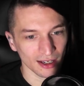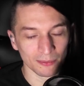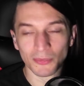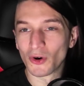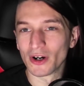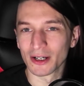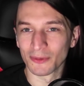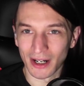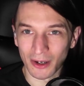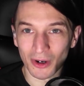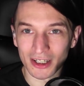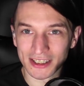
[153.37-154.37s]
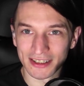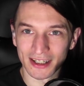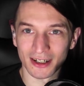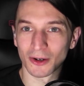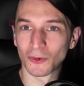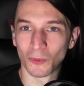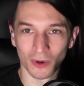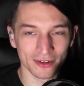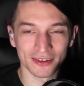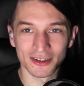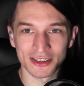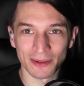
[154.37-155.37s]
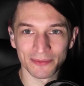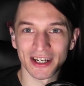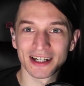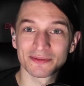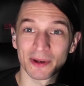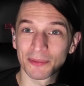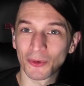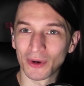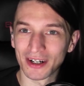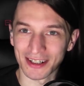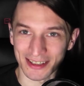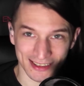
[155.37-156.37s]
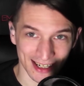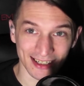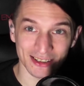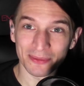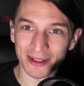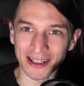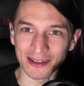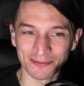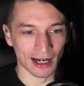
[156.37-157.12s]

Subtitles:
And boy, when I walked in there, weren't there some things people wanted to say to me?